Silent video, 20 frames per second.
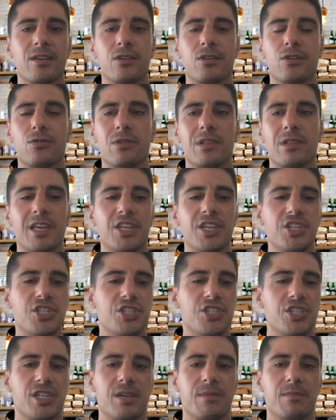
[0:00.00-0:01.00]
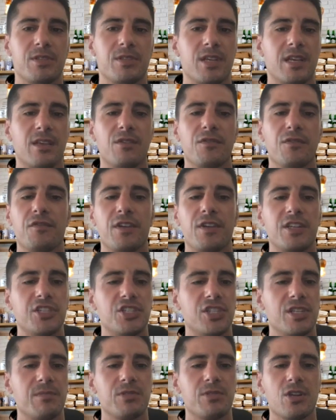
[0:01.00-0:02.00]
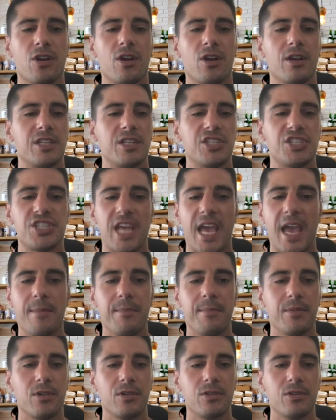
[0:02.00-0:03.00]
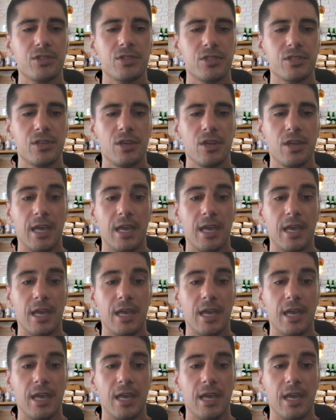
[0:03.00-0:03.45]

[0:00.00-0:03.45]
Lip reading: relationships and your friendships are in shambles?